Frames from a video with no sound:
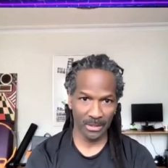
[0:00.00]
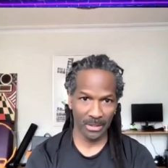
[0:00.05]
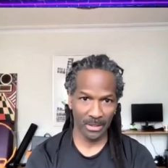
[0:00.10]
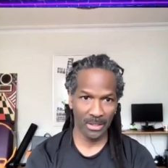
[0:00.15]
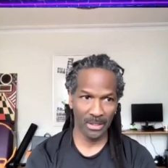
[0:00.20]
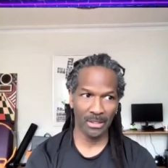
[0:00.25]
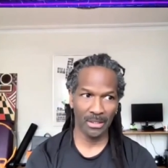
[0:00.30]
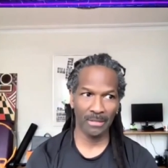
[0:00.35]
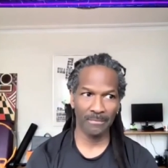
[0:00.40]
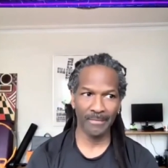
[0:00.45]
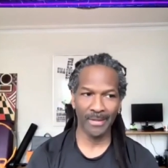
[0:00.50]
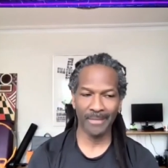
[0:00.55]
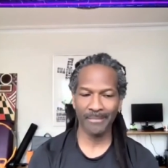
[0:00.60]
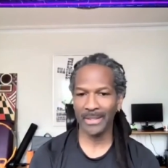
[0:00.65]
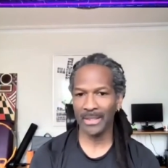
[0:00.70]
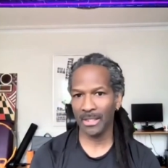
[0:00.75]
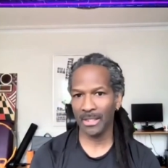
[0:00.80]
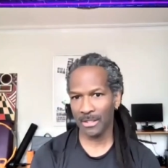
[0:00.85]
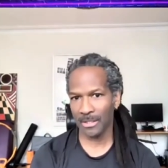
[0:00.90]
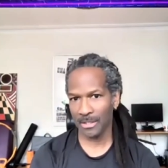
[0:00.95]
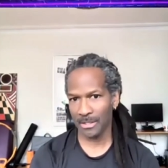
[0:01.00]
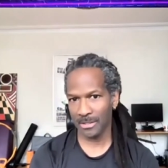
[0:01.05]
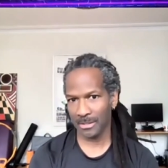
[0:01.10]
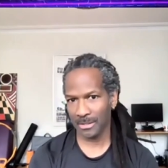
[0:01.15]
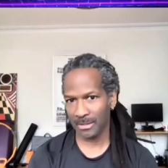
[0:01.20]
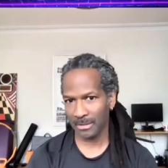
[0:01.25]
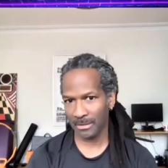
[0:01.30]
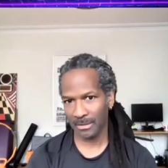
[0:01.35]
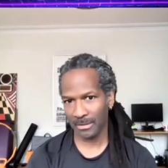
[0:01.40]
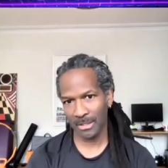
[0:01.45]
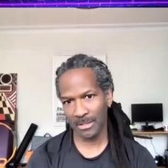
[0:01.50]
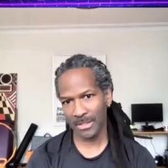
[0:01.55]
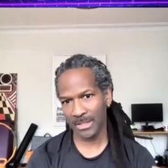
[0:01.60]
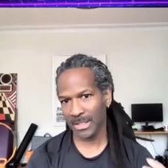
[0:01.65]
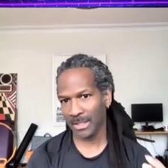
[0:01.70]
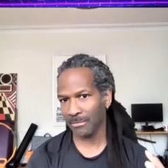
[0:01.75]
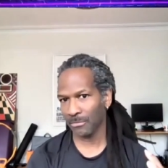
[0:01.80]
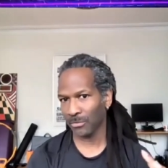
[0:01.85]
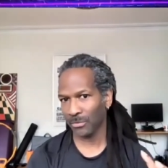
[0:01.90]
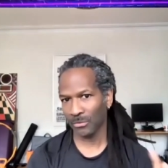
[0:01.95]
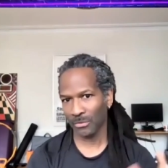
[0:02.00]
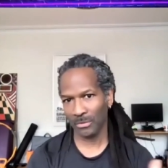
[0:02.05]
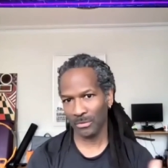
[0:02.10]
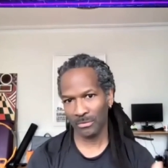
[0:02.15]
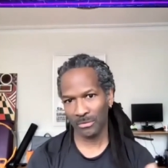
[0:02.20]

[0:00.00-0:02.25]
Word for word: Um, I mean, yeah. there's there's the,